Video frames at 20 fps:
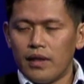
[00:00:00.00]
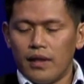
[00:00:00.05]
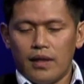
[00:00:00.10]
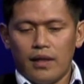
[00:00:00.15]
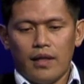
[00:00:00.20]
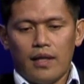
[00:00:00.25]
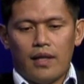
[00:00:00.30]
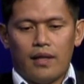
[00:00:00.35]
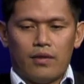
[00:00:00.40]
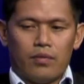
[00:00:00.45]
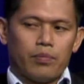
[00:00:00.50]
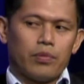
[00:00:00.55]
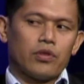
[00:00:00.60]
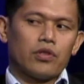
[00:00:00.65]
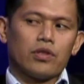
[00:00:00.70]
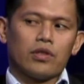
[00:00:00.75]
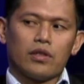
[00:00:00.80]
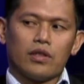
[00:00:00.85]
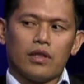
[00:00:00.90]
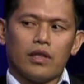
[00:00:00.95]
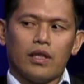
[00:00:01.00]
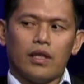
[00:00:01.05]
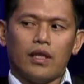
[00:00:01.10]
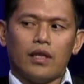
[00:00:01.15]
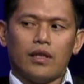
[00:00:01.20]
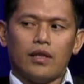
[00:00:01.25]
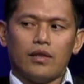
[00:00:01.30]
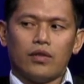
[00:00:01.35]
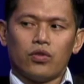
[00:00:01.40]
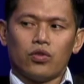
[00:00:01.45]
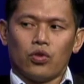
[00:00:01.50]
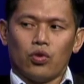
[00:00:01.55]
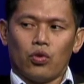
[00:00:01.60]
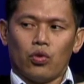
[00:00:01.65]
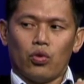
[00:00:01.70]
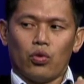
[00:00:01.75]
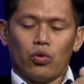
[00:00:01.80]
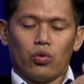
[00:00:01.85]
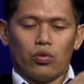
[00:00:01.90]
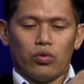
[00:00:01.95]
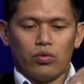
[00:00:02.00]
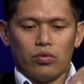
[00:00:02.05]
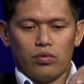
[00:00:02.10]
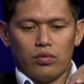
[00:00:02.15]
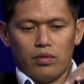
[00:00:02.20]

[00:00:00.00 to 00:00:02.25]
and I had the opportunity to